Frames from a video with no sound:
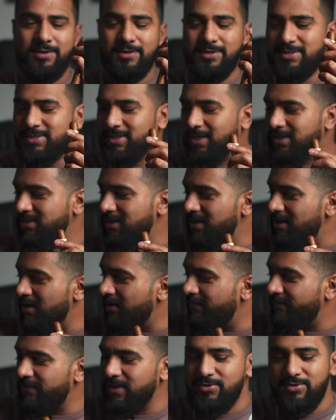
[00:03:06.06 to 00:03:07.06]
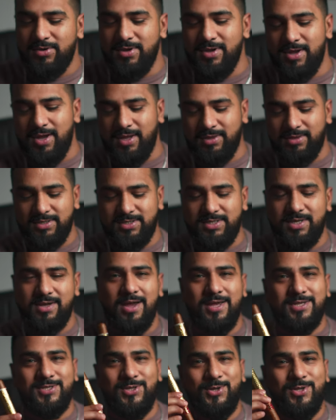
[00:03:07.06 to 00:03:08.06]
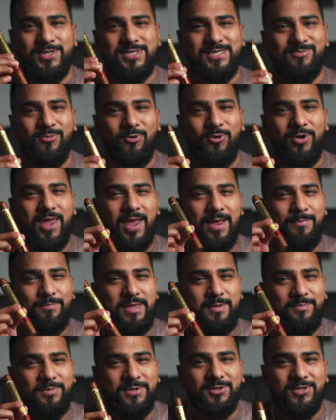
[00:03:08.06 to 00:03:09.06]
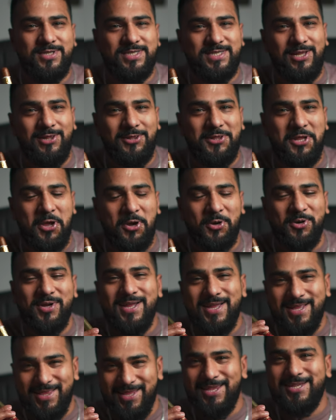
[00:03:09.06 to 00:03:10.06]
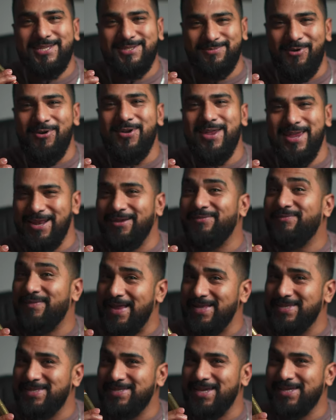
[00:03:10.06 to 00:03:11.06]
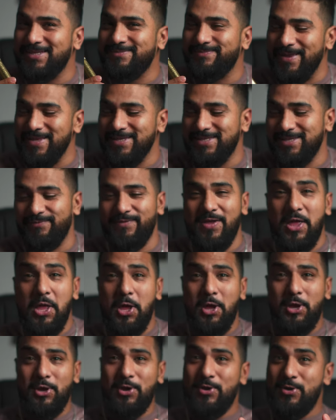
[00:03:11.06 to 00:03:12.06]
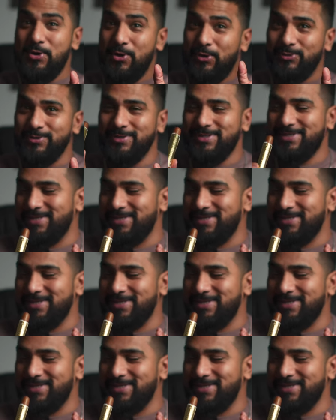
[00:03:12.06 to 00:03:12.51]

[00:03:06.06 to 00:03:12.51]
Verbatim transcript: just enough that you can cut the cigar so you can smoke it and people still know they're smoking a fancy expensive gold